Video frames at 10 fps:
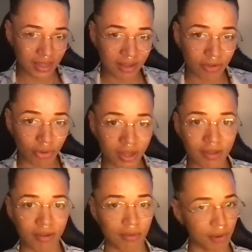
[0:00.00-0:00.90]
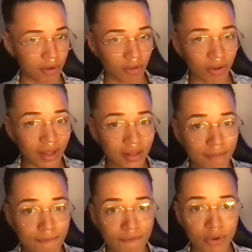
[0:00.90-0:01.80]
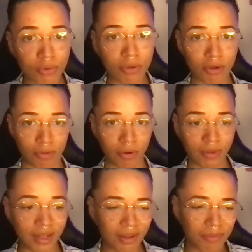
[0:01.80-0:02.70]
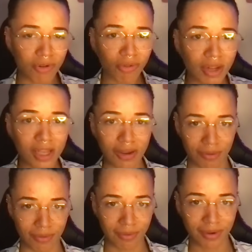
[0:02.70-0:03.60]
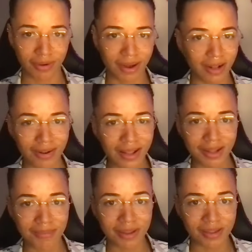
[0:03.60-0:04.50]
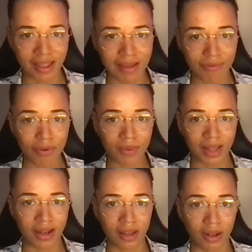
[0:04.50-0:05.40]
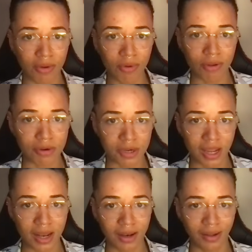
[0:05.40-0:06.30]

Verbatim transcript: these trickster spirits, don't let them fool you, don't let them trick you, right? Don't let them deceive you with their delulu shit.